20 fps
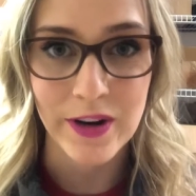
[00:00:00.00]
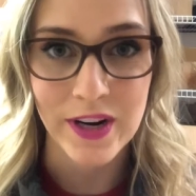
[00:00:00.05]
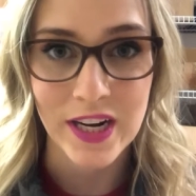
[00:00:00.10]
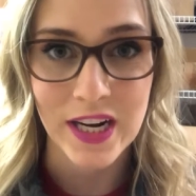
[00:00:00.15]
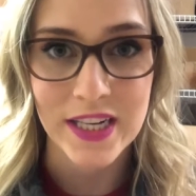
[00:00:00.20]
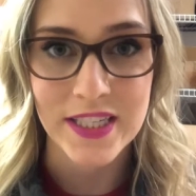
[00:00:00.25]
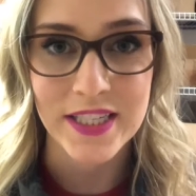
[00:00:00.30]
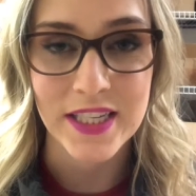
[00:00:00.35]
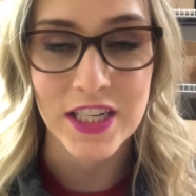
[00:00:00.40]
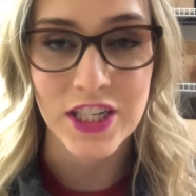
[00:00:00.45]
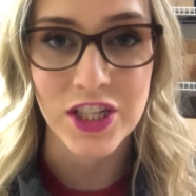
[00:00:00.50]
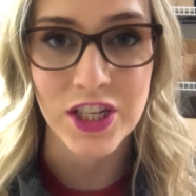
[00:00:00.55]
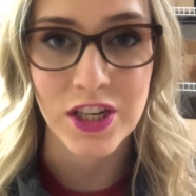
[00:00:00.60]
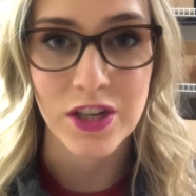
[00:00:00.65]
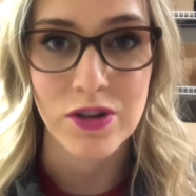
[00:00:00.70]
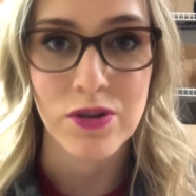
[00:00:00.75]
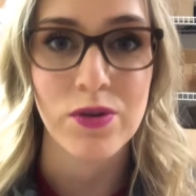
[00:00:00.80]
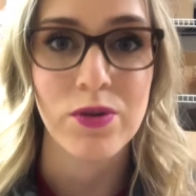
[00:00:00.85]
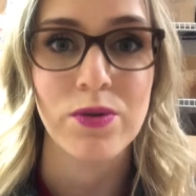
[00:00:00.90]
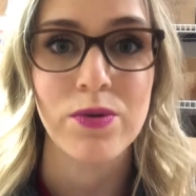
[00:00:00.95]

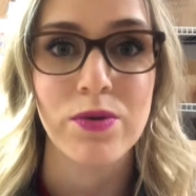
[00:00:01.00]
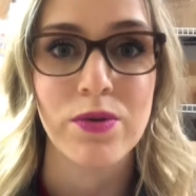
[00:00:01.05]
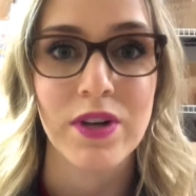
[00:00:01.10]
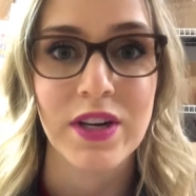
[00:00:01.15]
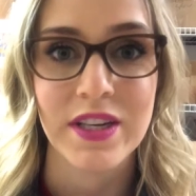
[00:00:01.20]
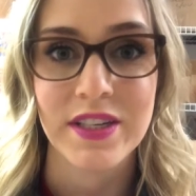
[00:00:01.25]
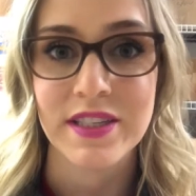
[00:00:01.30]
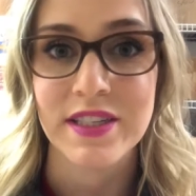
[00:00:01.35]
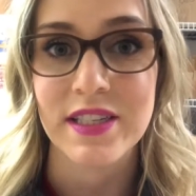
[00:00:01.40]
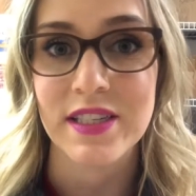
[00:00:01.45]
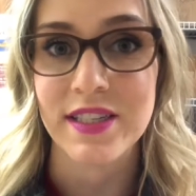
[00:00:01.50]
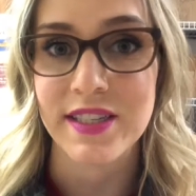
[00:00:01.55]
organization who is